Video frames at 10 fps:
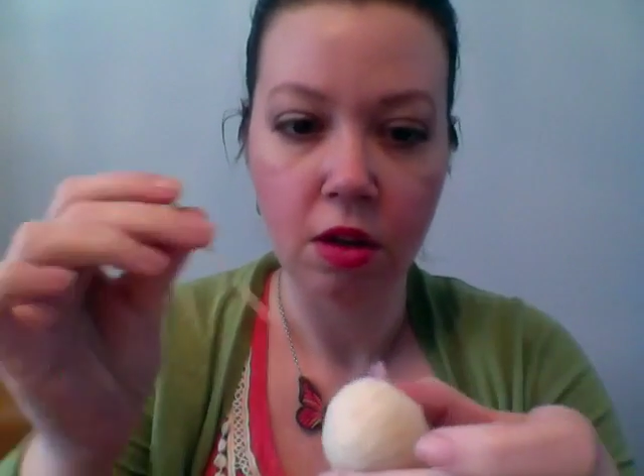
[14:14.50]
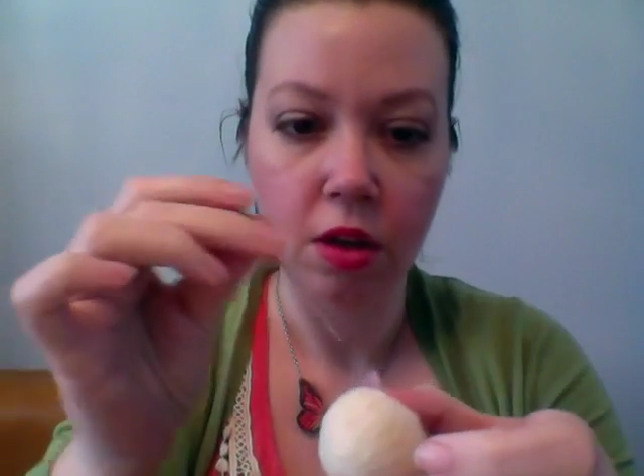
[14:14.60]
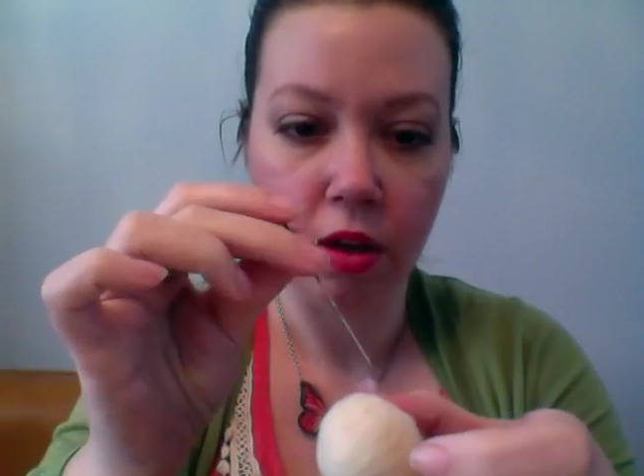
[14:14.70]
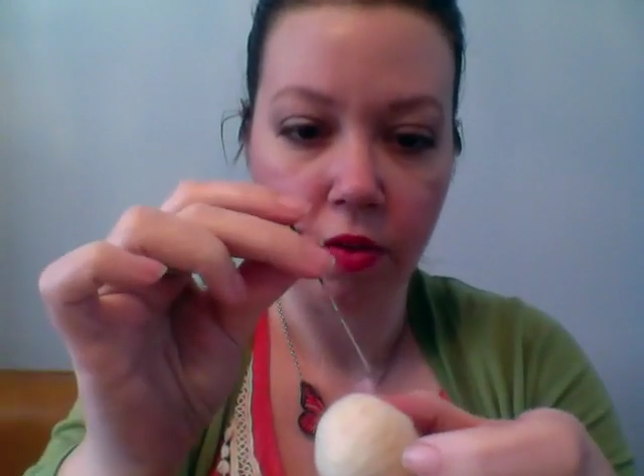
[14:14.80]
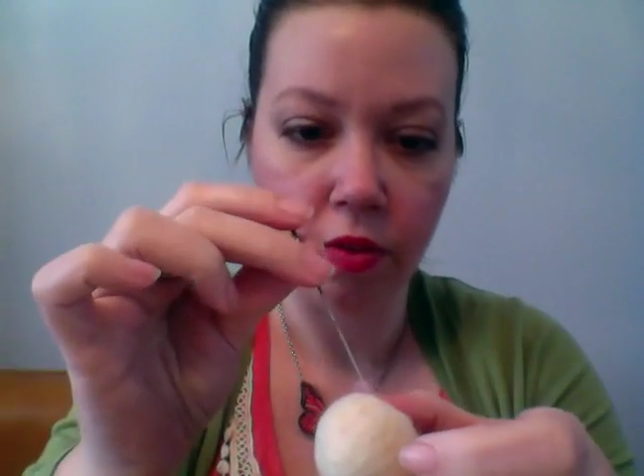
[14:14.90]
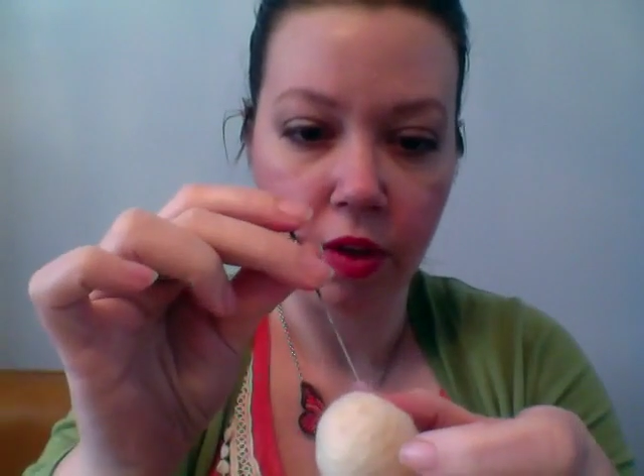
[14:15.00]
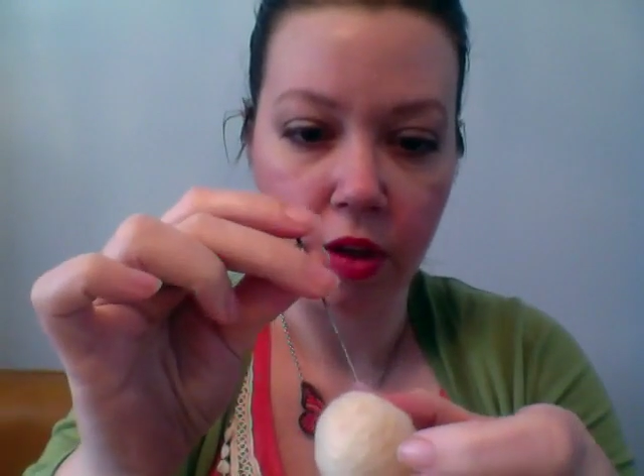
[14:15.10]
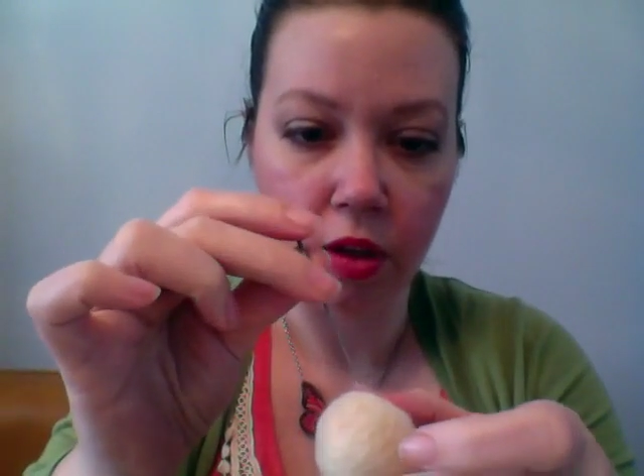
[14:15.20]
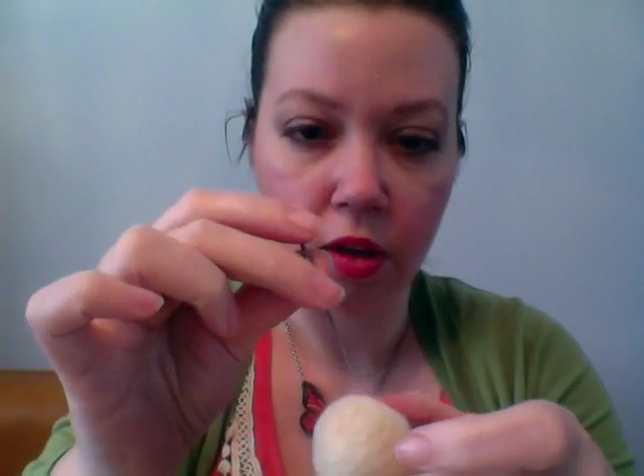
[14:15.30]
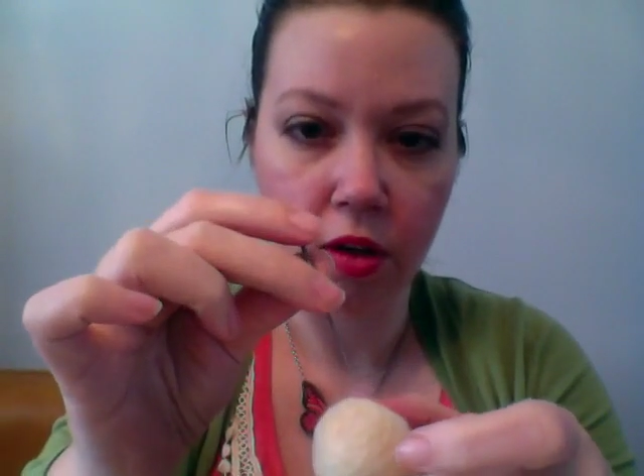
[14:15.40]
and
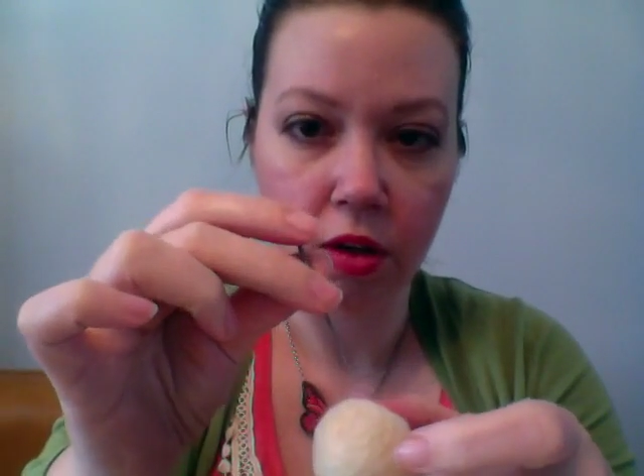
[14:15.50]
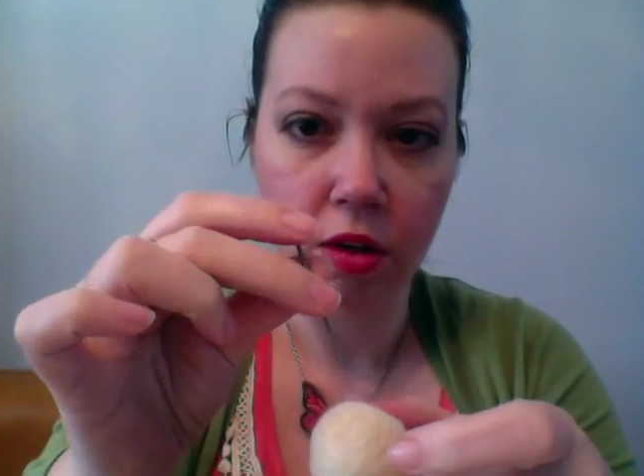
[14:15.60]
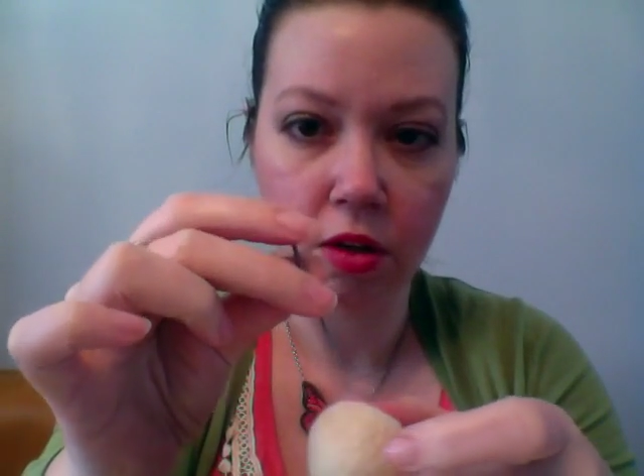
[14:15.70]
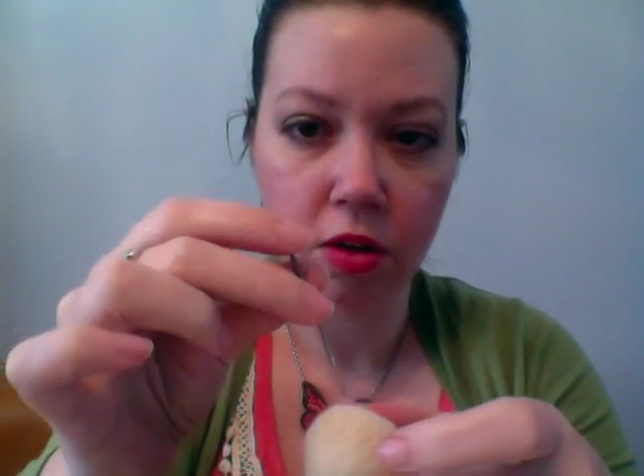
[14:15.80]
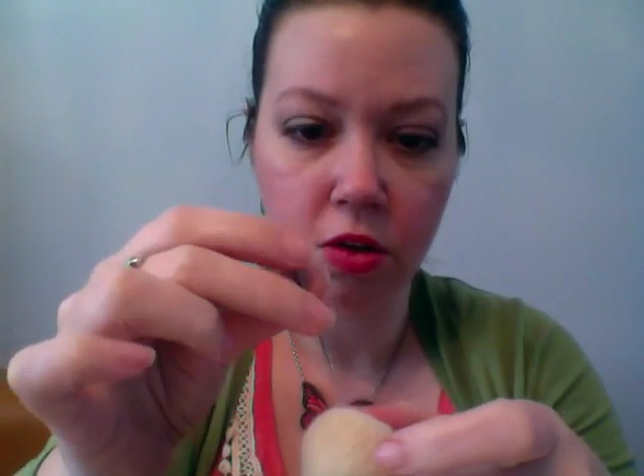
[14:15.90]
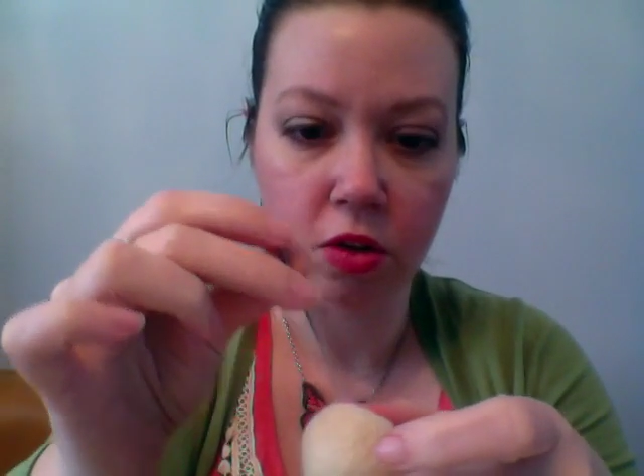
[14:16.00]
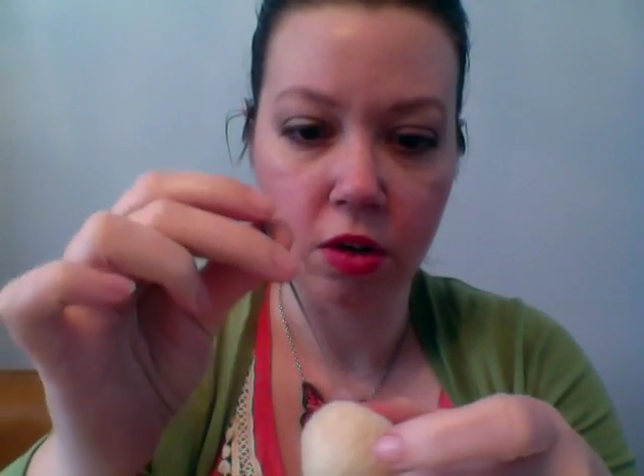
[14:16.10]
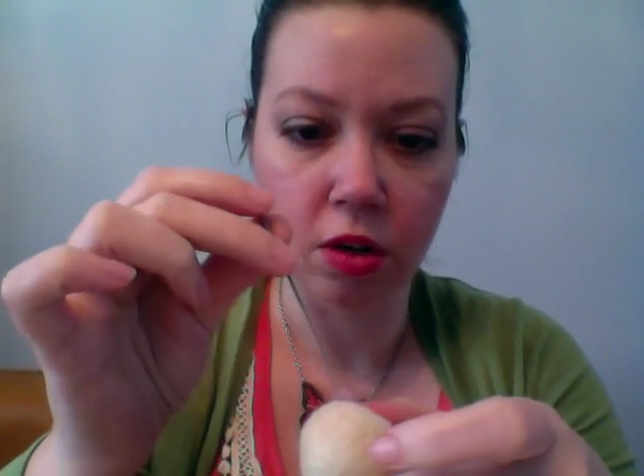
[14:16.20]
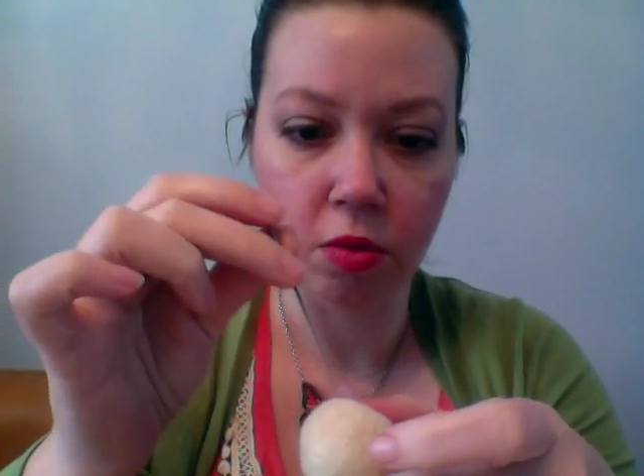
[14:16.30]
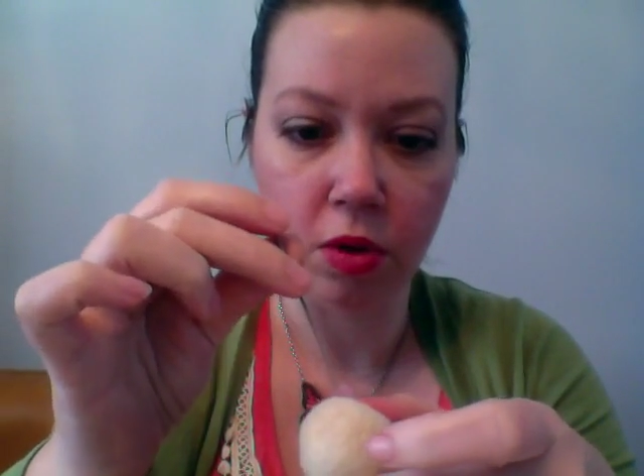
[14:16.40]
then you're
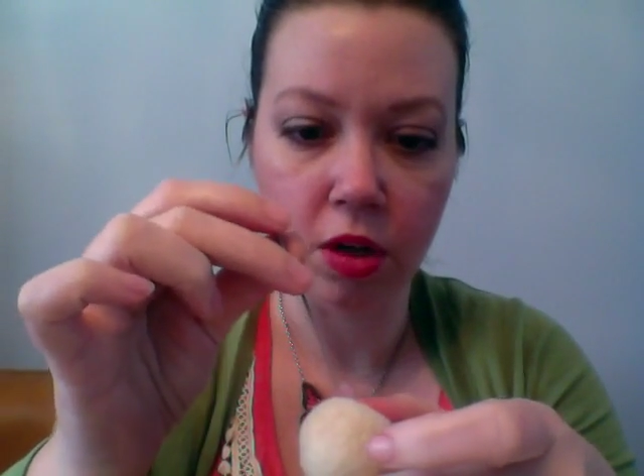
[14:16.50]
going to want